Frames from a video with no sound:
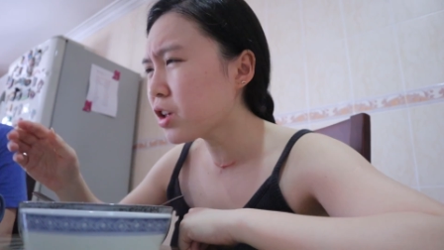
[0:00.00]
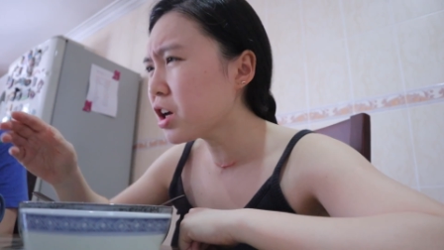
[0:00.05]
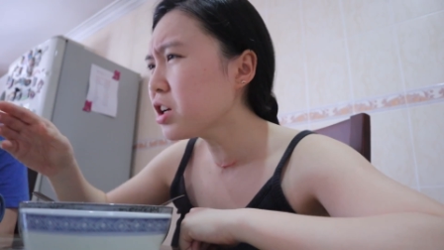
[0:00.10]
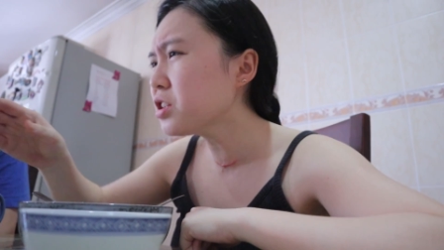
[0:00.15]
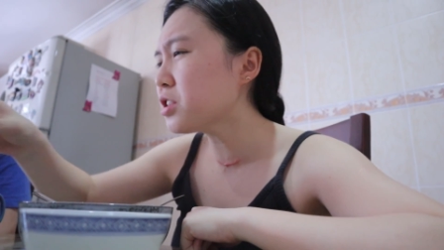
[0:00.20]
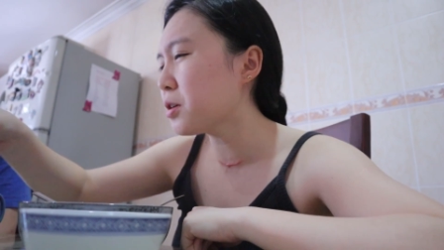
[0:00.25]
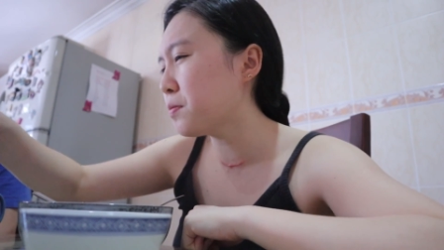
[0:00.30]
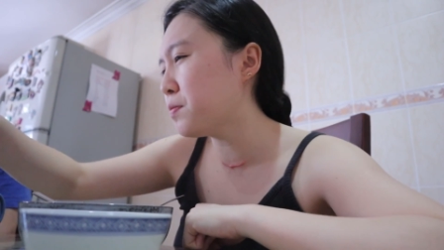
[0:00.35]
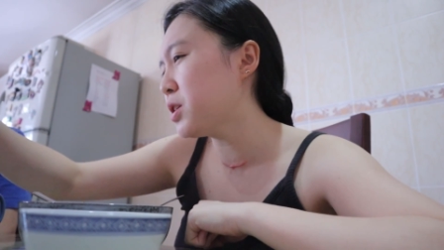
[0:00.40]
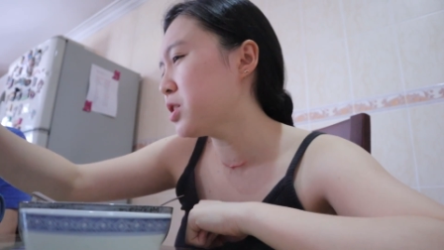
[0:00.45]

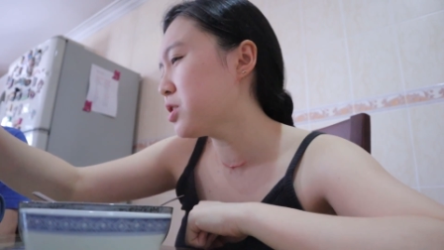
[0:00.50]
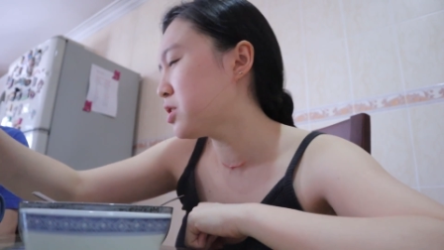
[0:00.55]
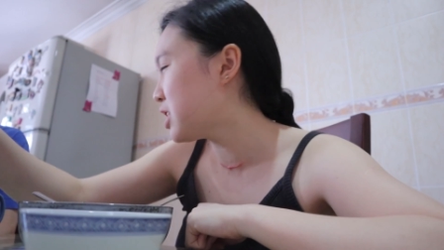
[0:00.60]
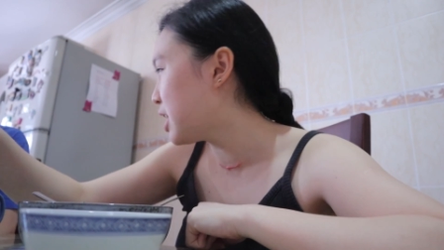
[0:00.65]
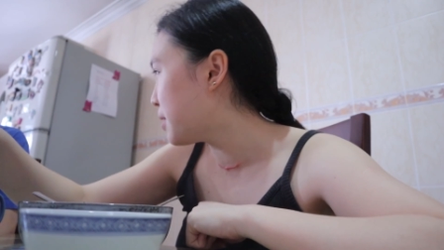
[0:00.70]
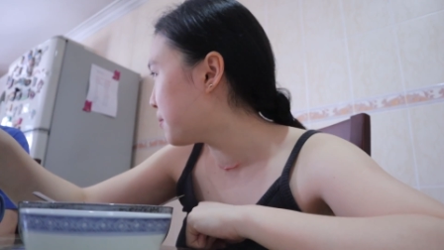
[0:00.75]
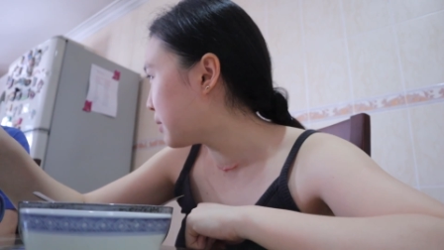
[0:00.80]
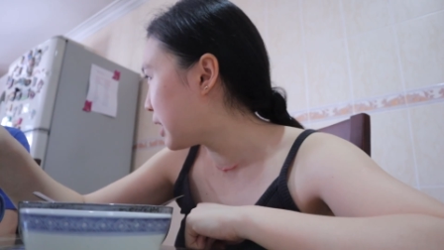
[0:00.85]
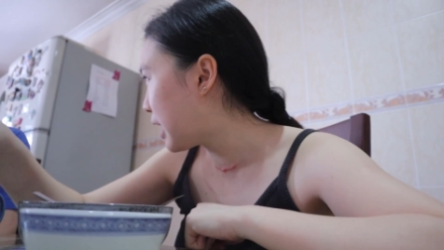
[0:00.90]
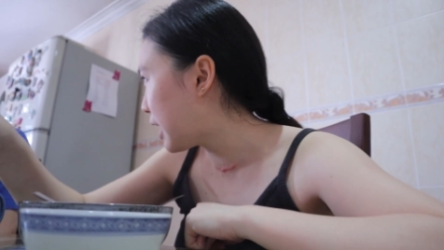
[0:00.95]
Tastes a bit
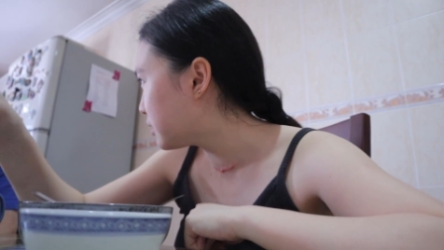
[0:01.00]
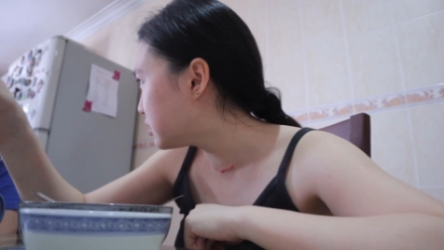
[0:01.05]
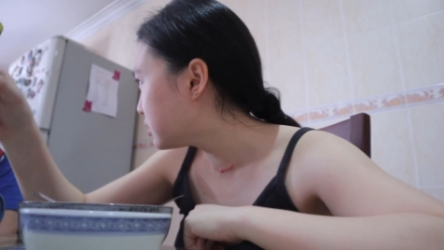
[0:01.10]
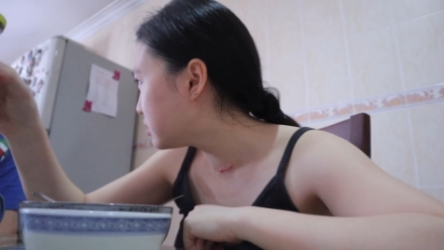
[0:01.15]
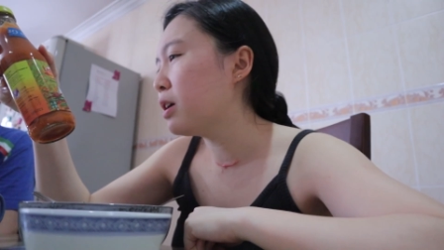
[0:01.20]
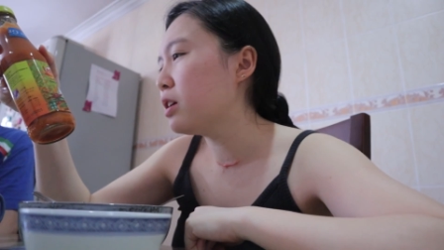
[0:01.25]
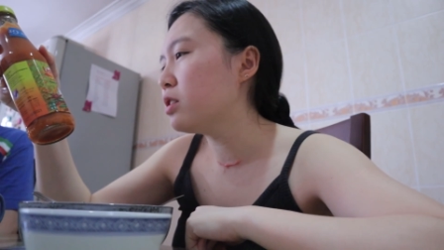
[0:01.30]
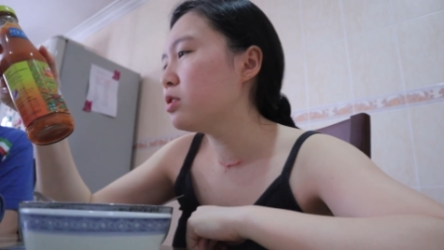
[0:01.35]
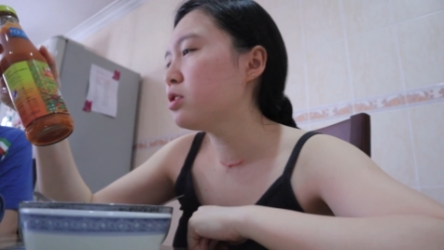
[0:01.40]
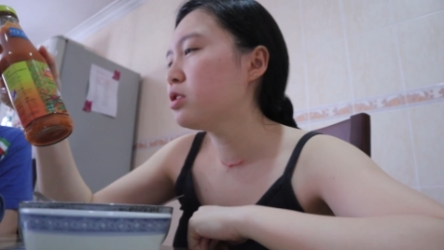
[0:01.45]
same lah,
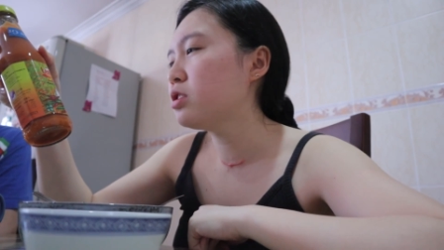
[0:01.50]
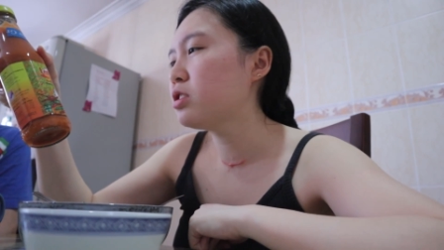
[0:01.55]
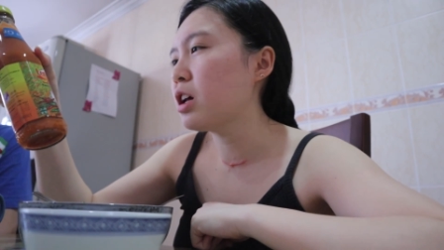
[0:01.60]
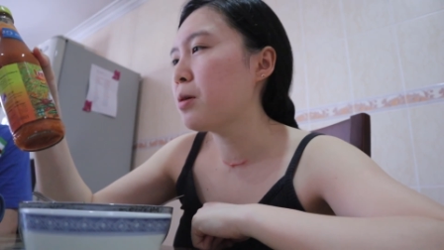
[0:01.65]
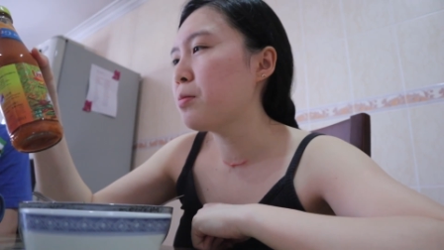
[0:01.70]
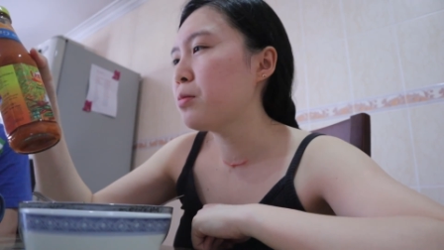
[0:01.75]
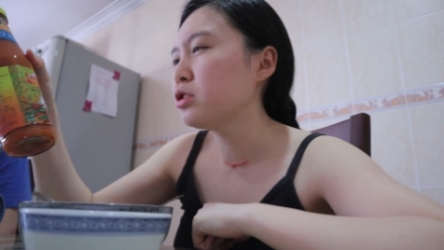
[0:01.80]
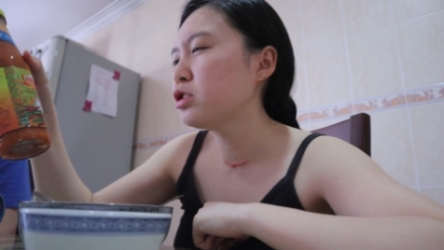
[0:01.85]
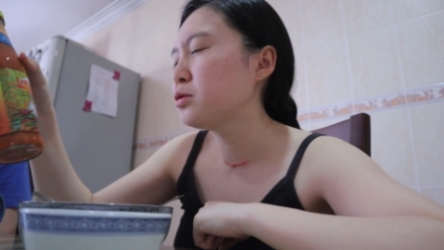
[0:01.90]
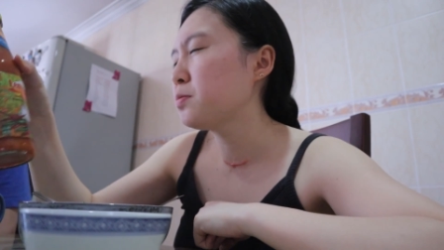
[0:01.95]
but just
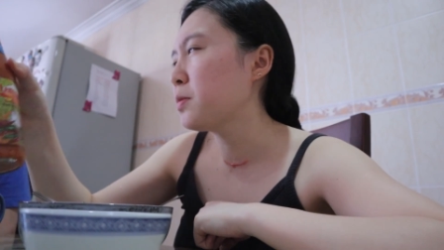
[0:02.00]
like more